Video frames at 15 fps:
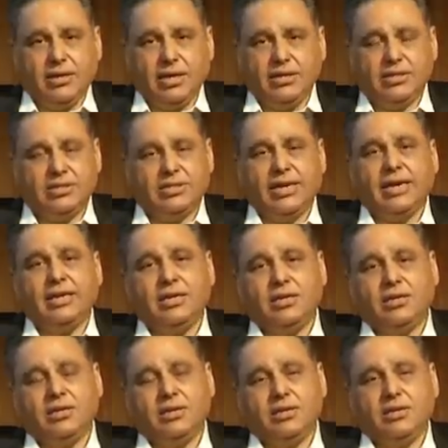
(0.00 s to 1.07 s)

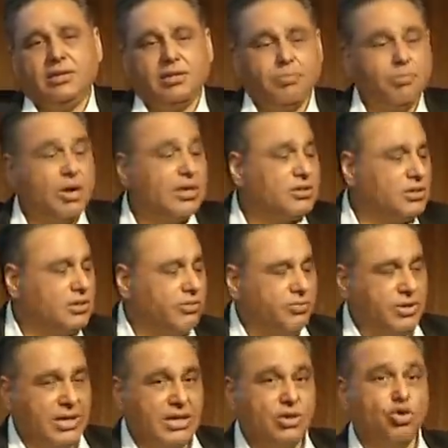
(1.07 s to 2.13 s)
understand the process
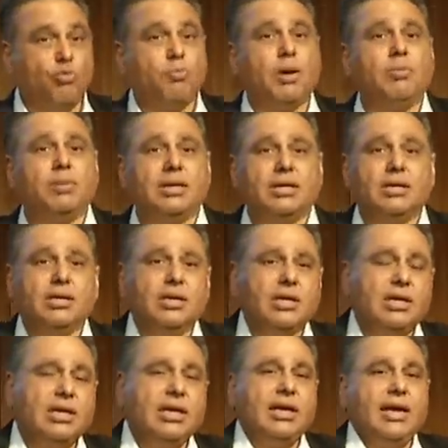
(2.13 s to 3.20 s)
of taking you public.
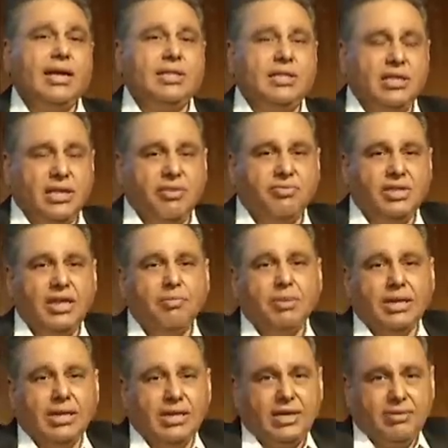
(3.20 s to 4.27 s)
And if they
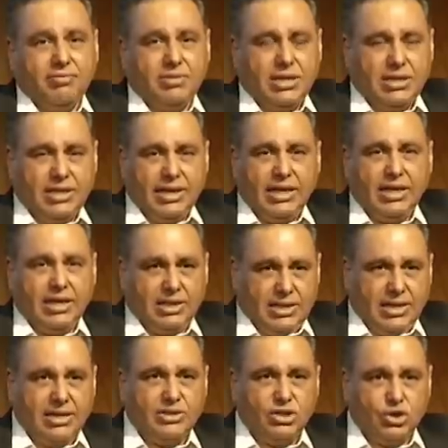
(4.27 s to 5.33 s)
believe that
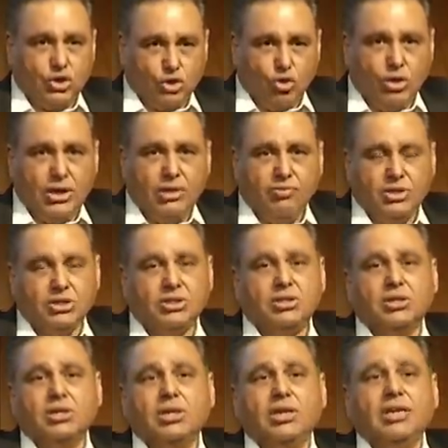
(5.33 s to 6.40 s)
there is a story
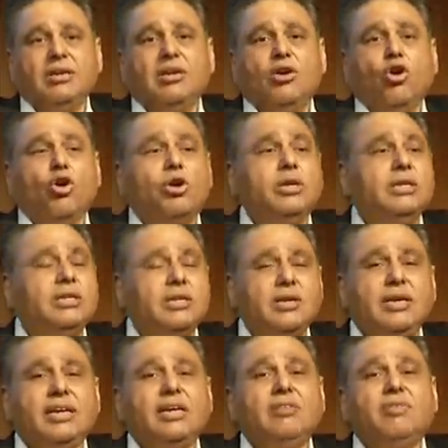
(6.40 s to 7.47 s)
which an
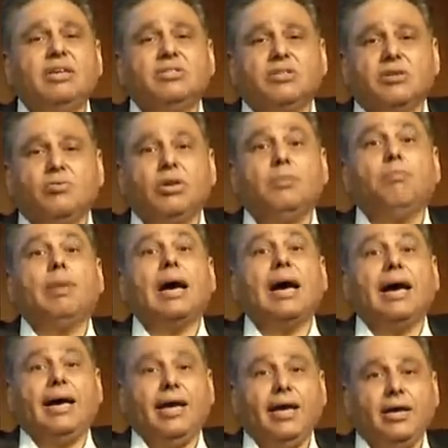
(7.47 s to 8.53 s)
ordinary investor will
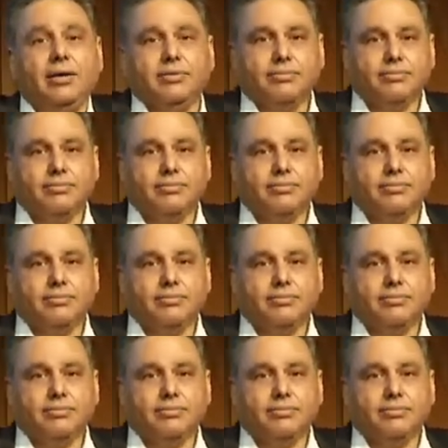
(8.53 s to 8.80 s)
buy,